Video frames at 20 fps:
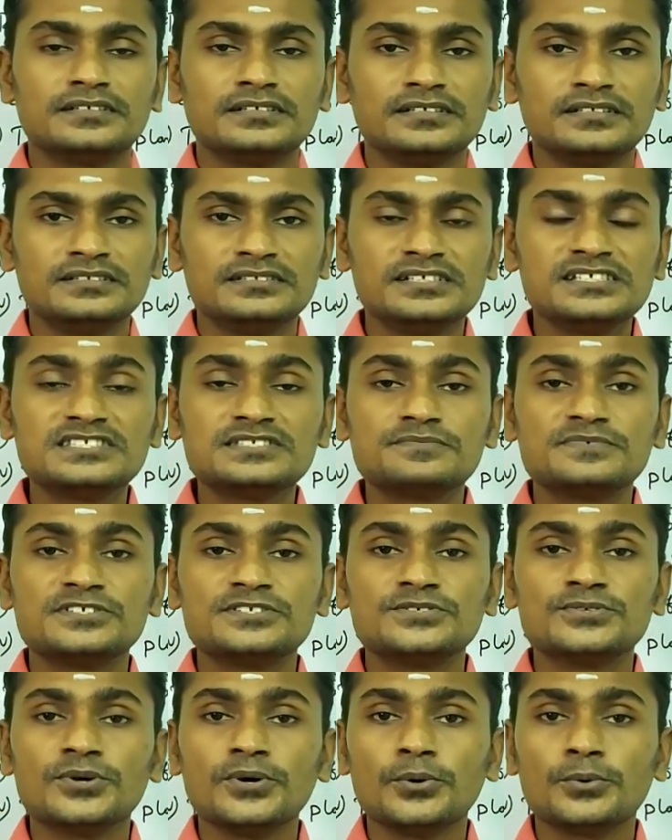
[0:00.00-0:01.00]
in this
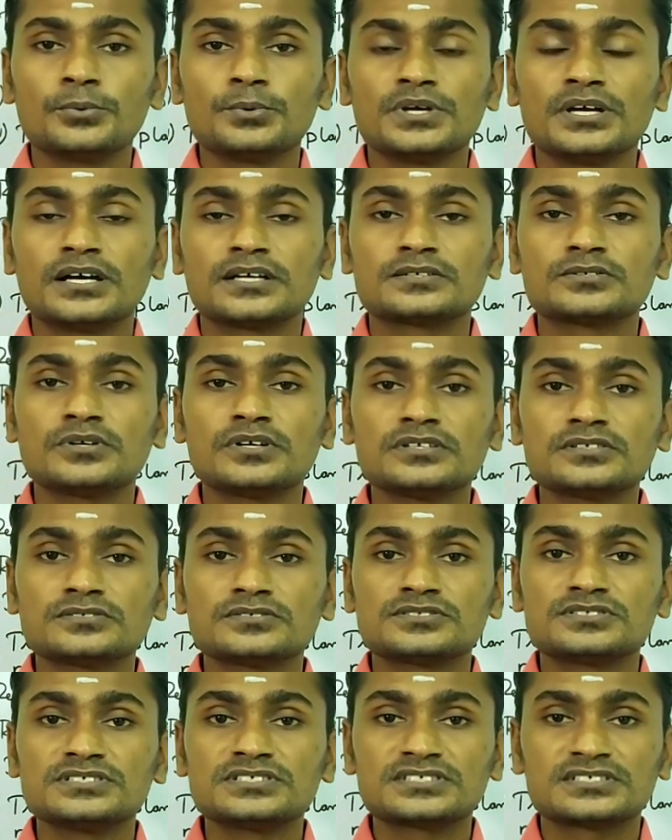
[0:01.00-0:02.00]
video we are going
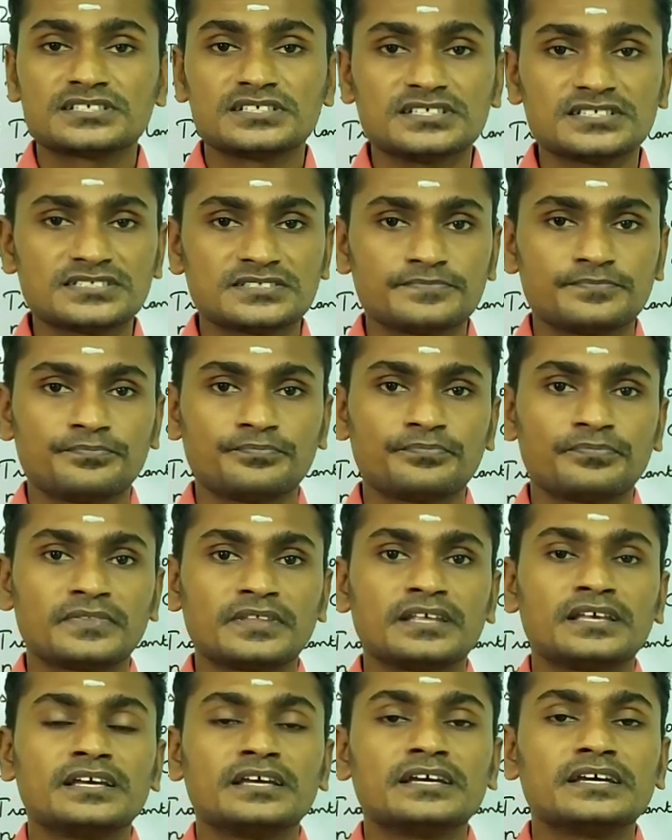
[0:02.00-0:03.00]
to discuss
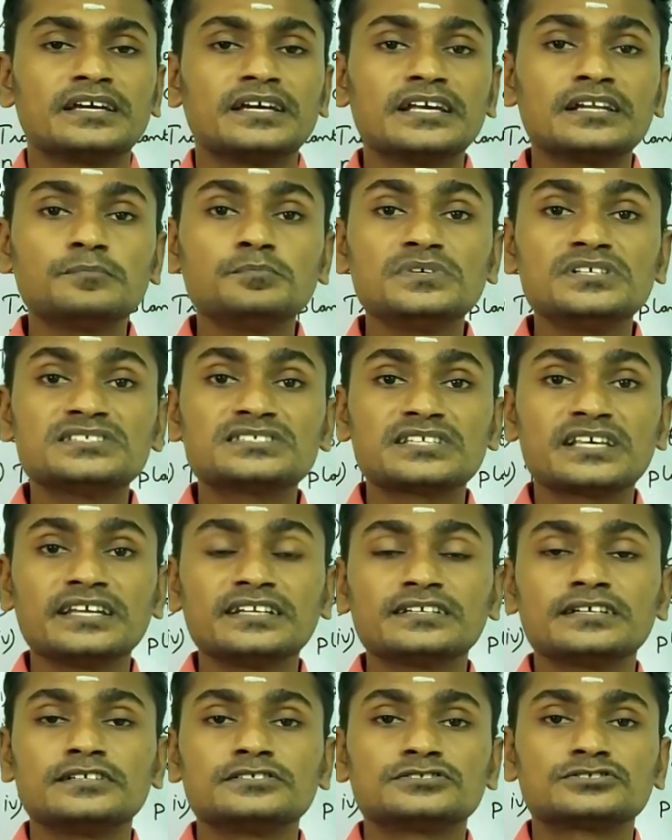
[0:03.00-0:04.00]

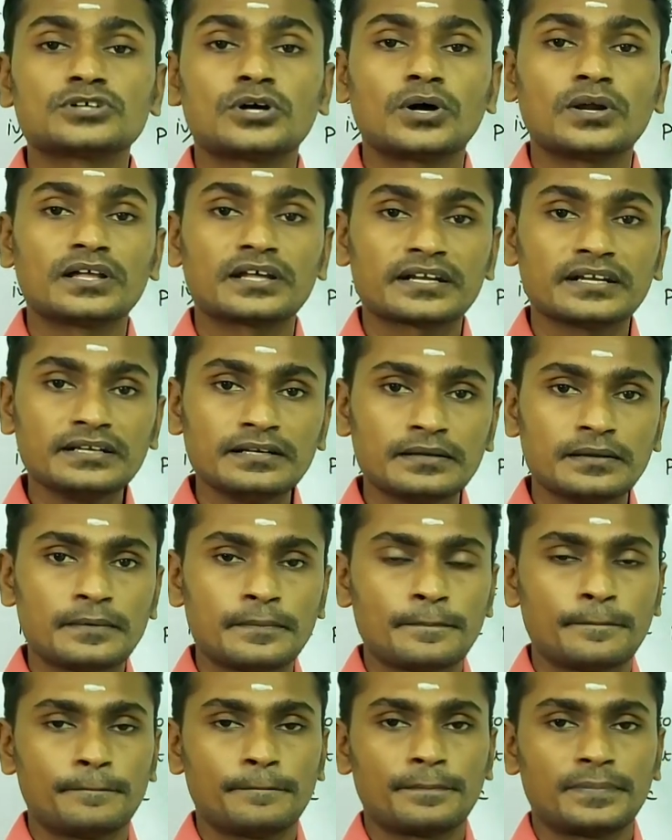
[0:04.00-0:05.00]
herbicide tolerant
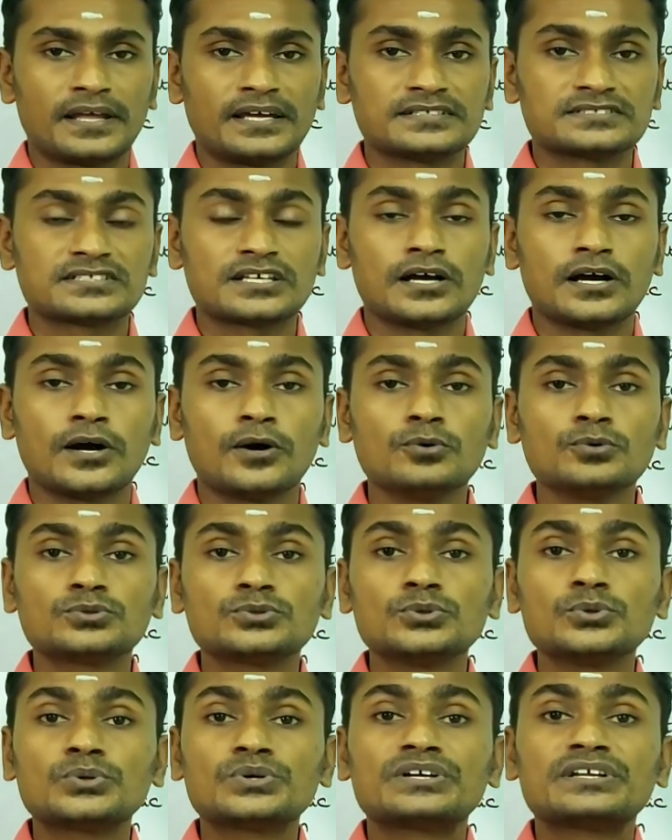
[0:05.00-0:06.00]
plants. How
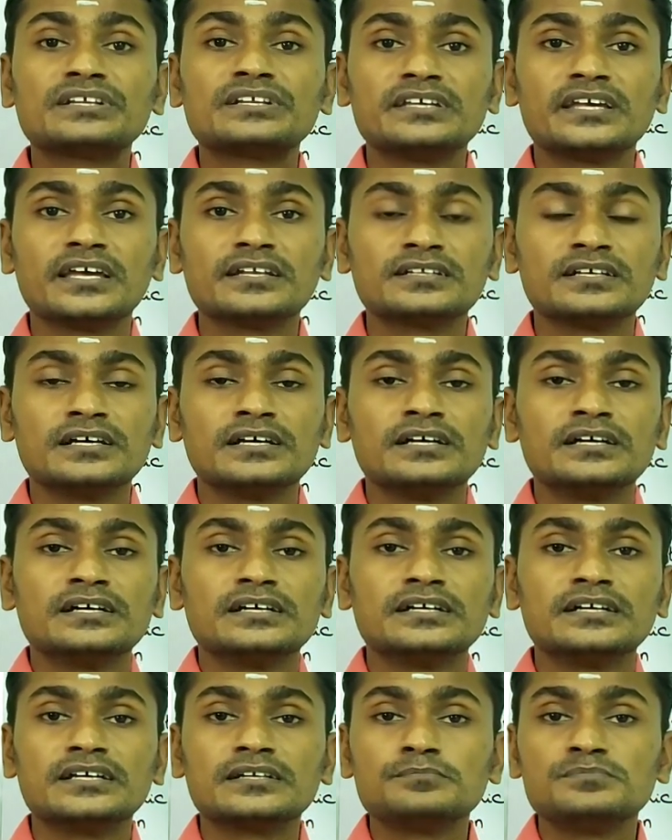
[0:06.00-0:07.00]
to create
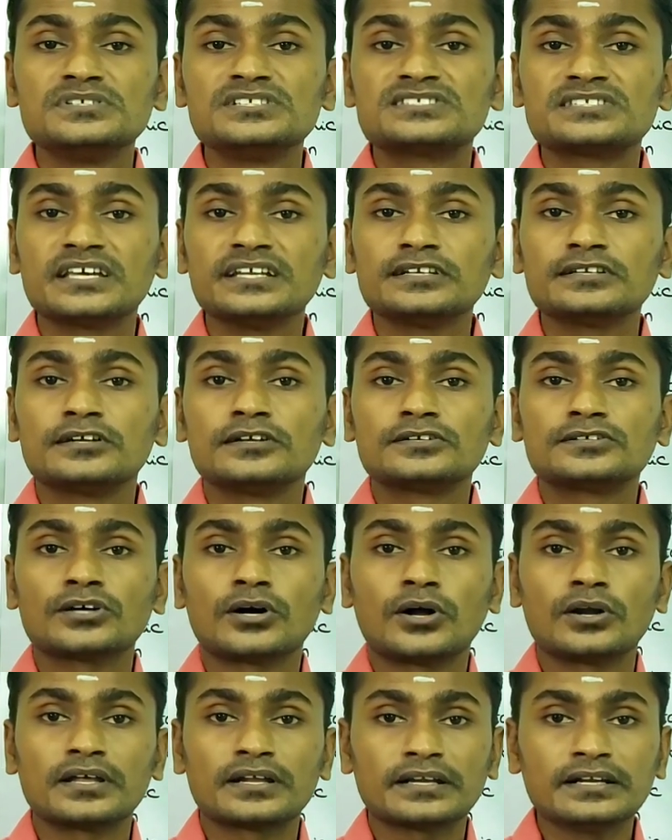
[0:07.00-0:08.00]
herbicide
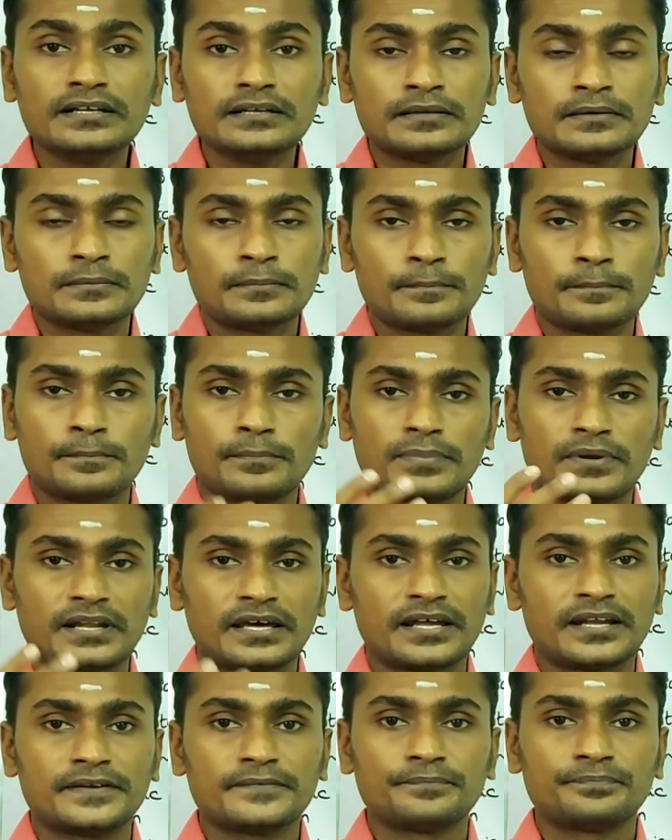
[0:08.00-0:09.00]
tolerant
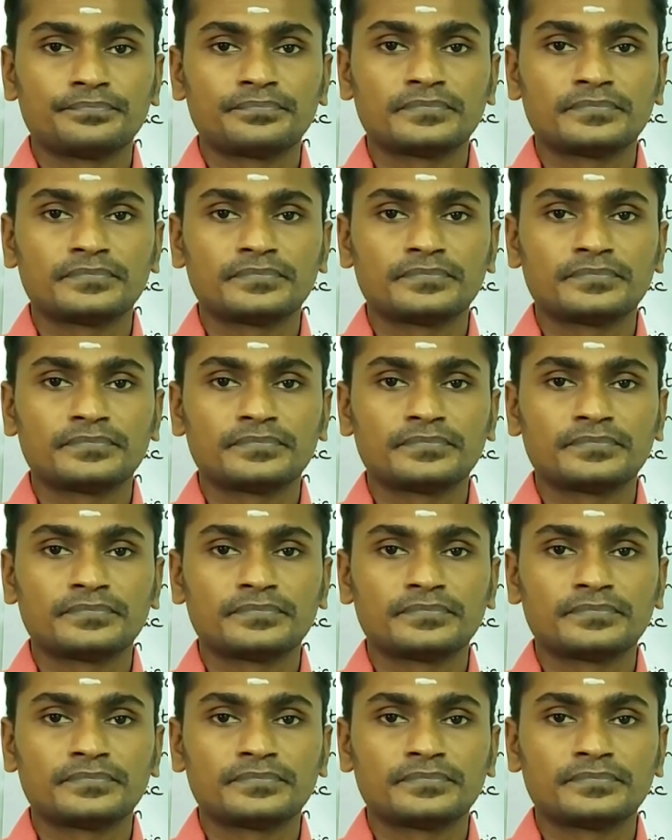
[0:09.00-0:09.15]
plant.